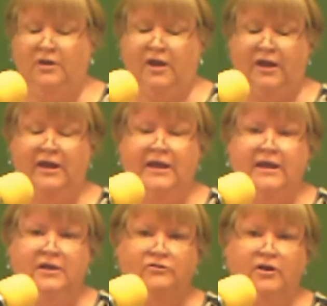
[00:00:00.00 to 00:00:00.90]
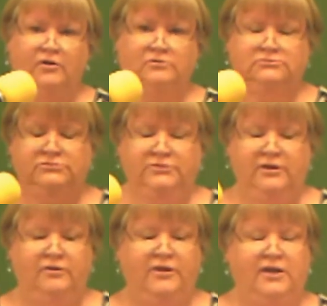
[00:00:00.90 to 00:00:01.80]
Okay, so
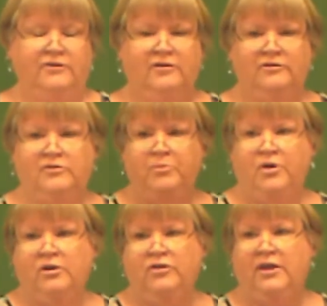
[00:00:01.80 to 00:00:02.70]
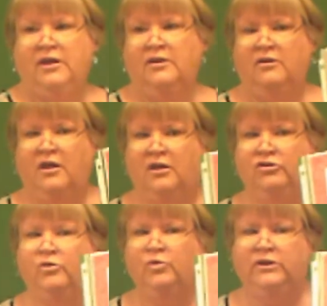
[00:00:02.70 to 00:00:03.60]
this is the book that
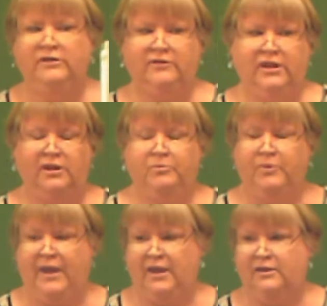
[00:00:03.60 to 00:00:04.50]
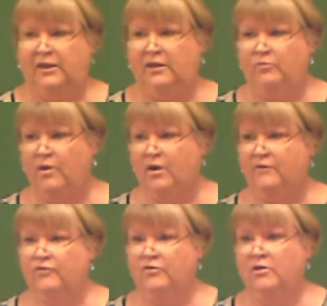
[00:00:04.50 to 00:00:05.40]
you will need to keep handy
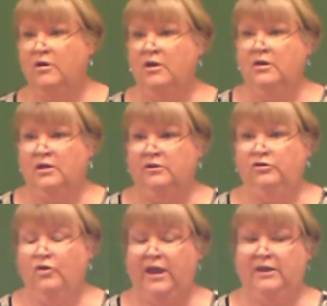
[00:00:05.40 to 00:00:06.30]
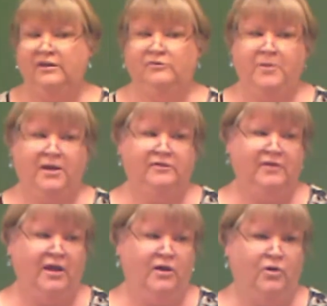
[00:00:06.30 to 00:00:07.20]
wherever your handy spot is
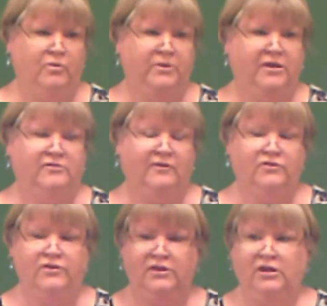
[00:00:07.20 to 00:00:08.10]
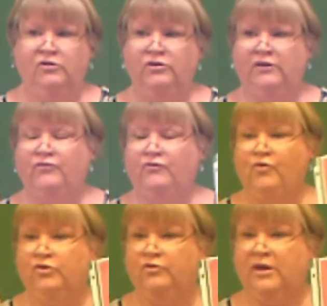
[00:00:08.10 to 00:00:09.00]
at home, because everything that you need for
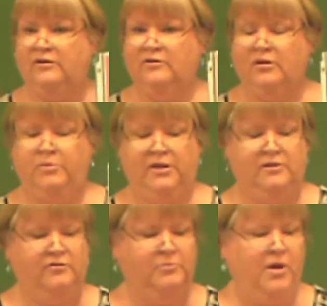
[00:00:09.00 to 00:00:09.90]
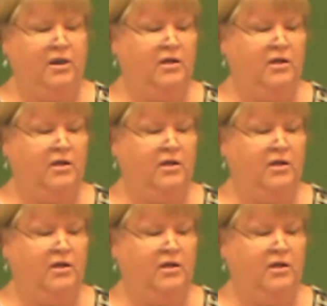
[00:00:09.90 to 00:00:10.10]
fourth grade is going to be in this book.